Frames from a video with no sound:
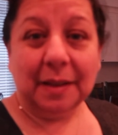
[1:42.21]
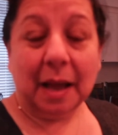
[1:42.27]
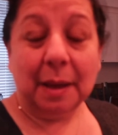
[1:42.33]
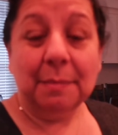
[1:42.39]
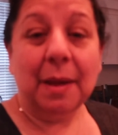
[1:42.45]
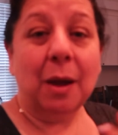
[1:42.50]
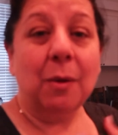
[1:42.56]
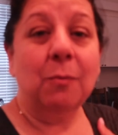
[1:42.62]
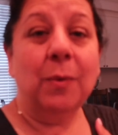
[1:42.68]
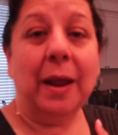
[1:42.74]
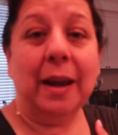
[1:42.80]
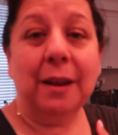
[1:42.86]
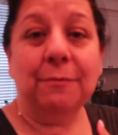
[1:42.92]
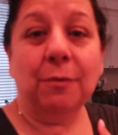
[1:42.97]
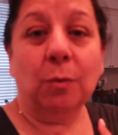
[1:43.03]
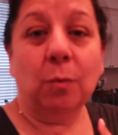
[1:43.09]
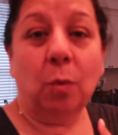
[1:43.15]
I'm not
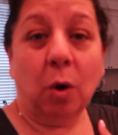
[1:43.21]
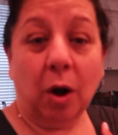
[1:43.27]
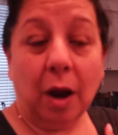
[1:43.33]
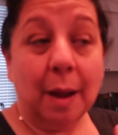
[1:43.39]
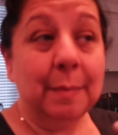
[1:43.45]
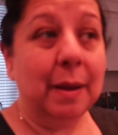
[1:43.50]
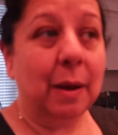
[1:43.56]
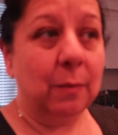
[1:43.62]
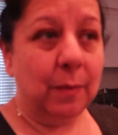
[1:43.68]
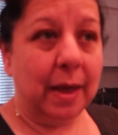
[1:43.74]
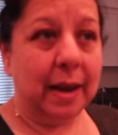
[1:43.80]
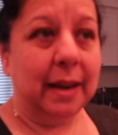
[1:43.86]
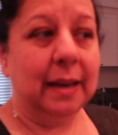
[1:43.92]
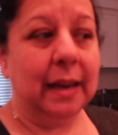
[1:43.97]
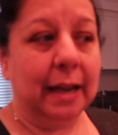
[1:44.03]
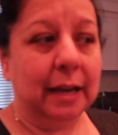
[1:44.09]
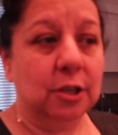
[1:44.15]
ready for work. I'm not
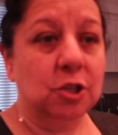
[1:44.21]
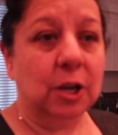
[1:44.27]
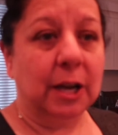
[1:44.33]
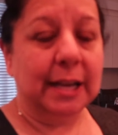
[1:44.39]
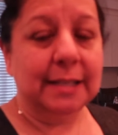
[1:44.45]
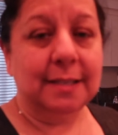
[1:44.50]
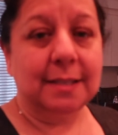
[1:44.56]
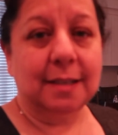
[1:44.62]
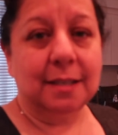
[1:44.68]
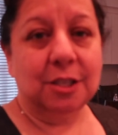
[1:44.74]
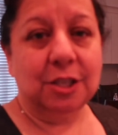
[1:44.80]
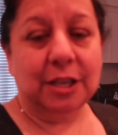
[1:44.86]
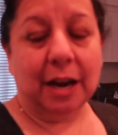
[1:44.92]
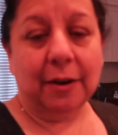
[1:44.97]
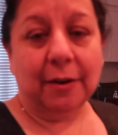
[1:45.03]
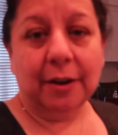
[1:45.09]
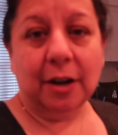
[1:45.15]
ready like dressed and
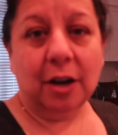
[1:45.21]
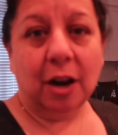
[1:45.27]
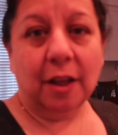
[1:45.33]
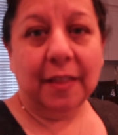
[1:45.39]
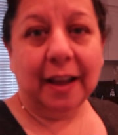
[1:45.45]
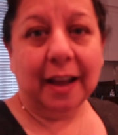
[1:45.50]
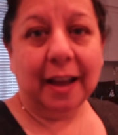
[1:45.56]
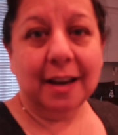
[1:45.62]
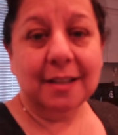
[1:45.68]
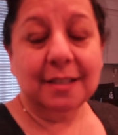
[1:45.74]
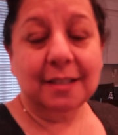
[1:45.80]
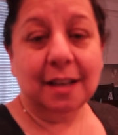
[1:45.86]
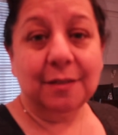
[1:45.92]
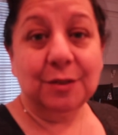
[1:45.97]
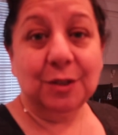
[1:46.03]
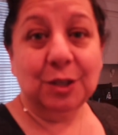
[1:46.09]
showered and all that kind of stuff.